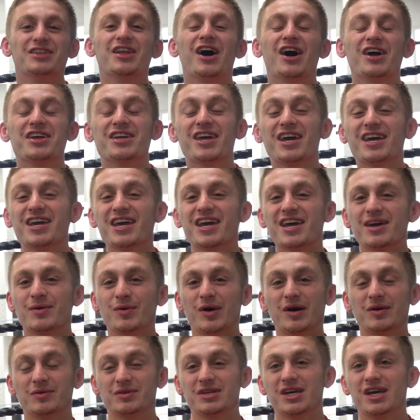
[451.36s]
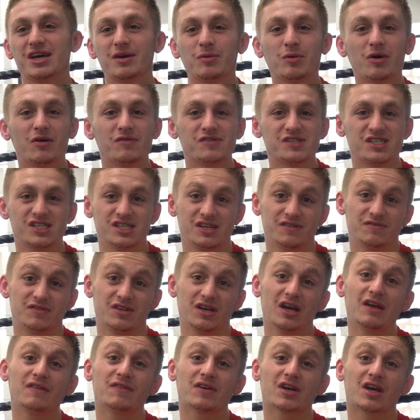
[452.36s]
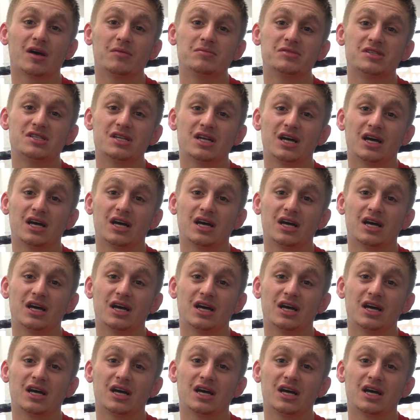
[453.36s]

No, well, obviously, if it comes to